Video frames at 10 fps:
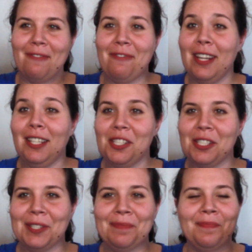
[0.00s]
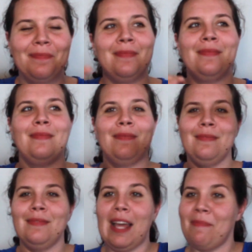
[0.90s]
finished
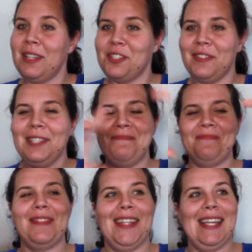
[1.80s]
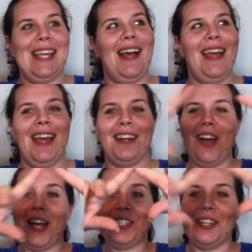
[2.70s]
that much of it, I had
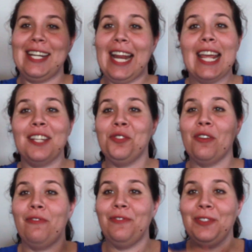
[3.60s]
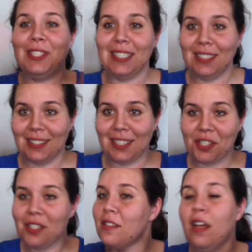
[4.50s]
cast on an extra 40
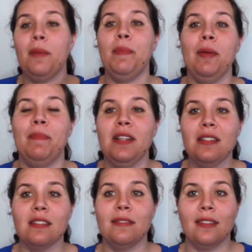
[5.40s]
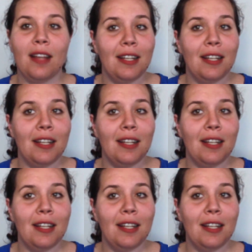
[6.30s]
stitches, not on purpose.